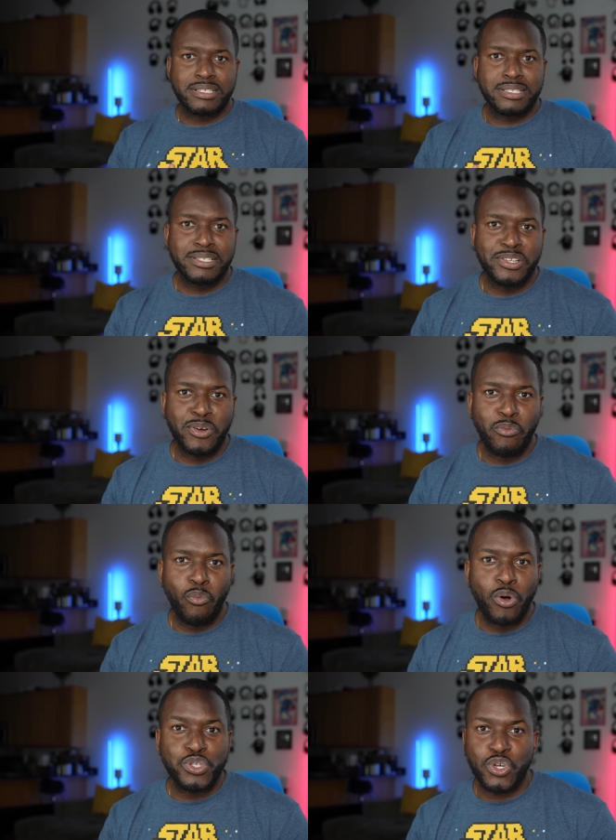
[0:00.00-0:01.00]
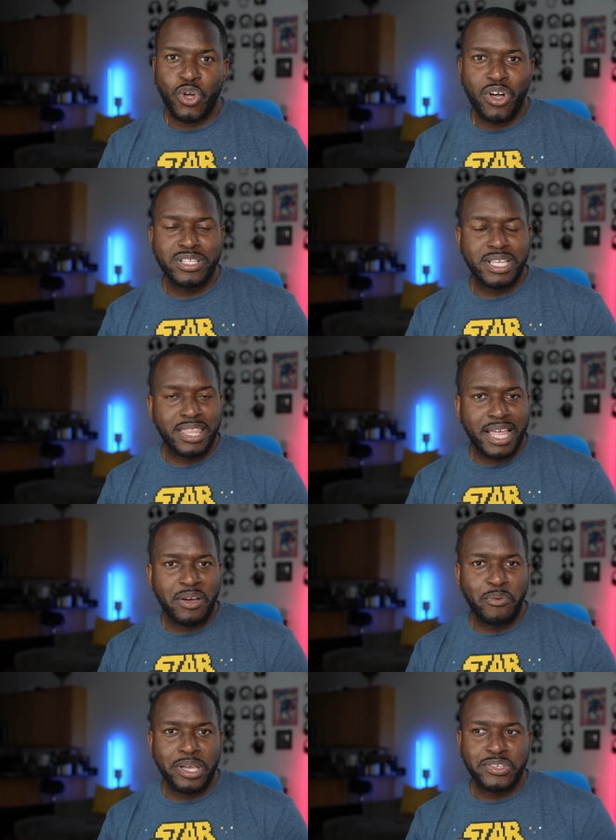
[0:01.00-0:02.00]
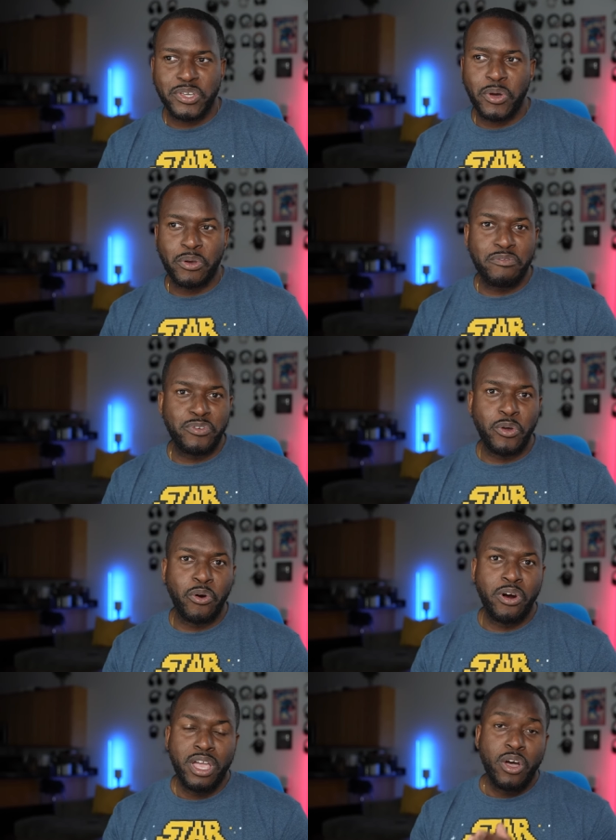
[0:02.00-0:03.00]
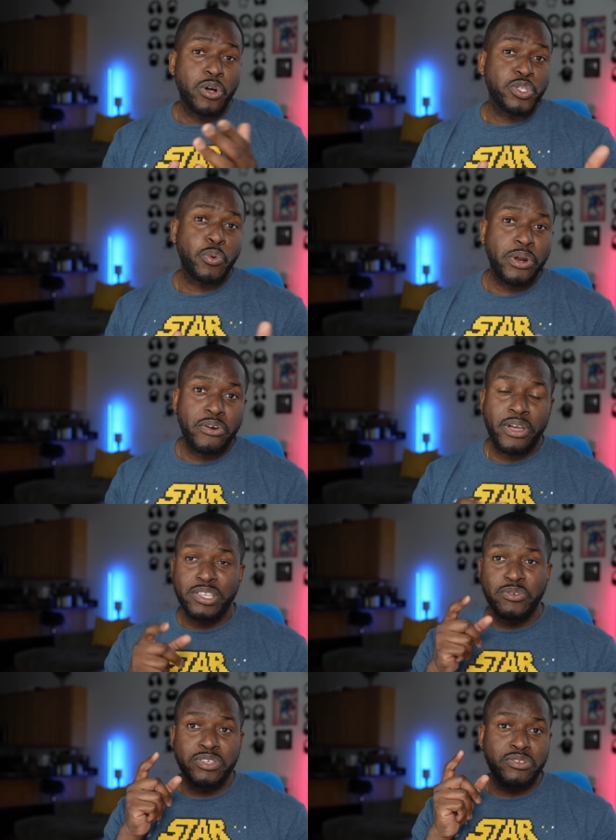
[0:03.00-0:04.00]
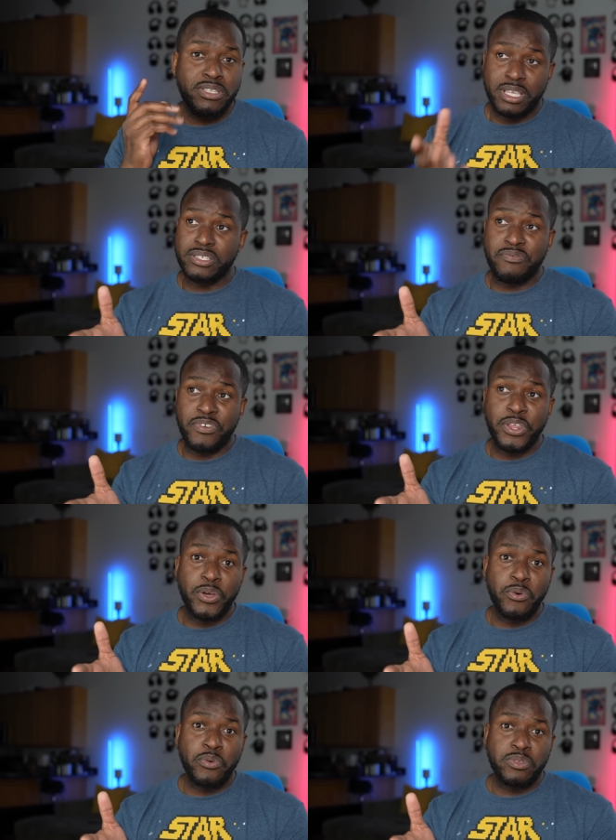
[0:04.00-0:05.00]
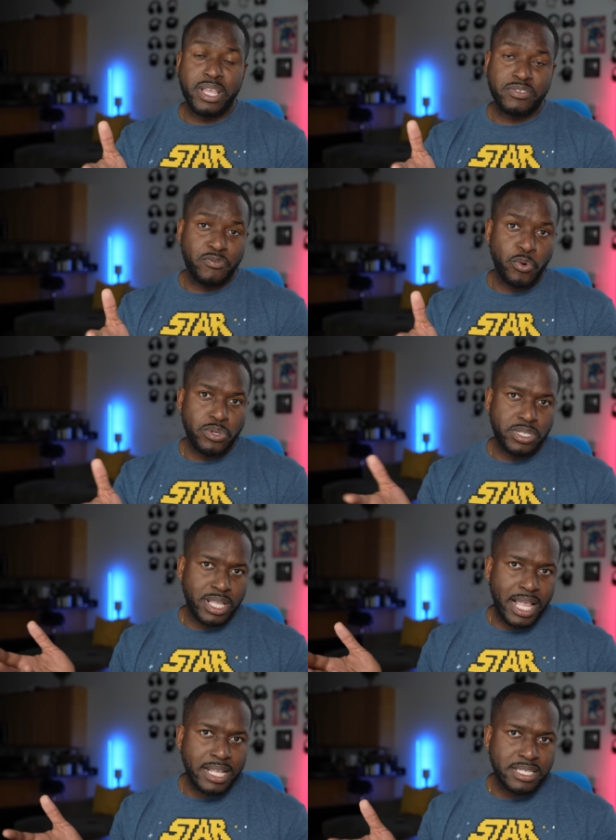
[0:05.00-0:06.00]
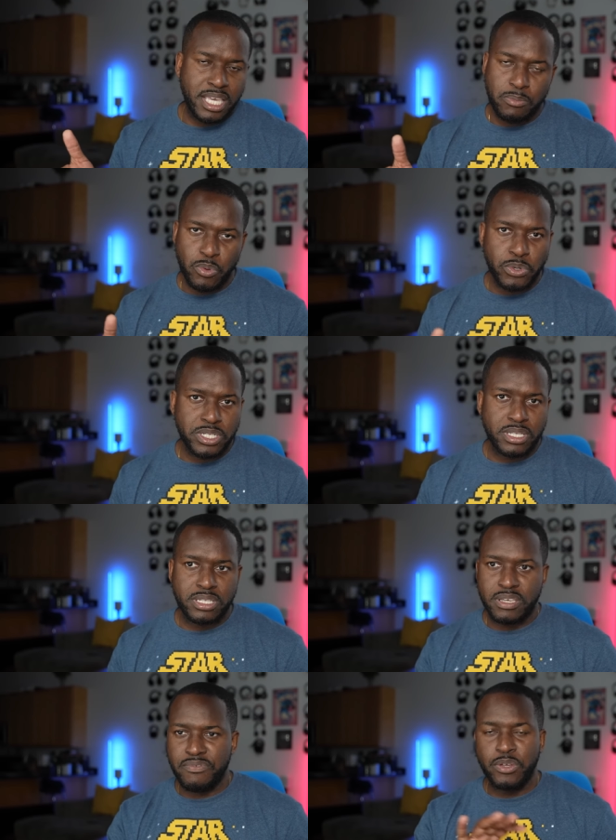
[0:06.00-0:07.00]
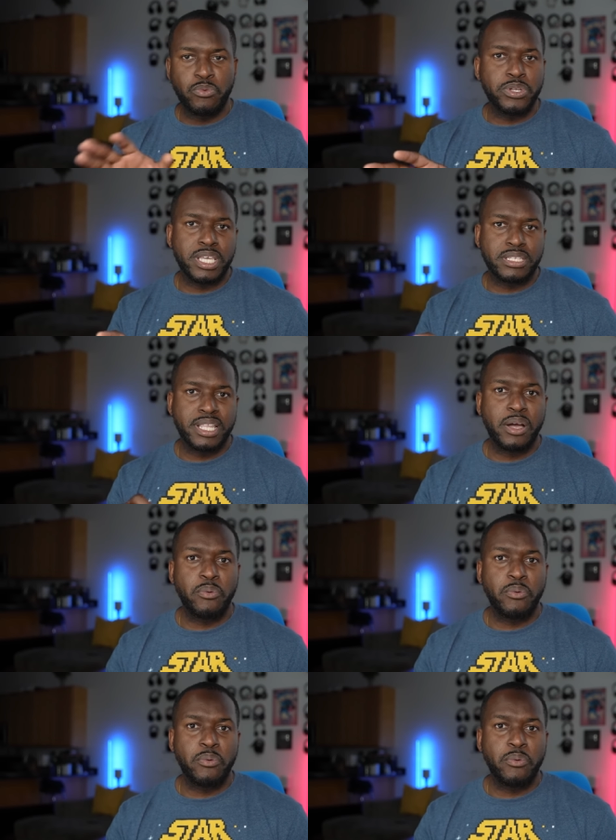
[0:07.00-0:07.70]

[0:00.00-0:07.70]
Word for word: us, uh, you know, watch your content that way. So if you're on Twitter and you there's a video that's of course in landscape, you rotate the TV, it rotates that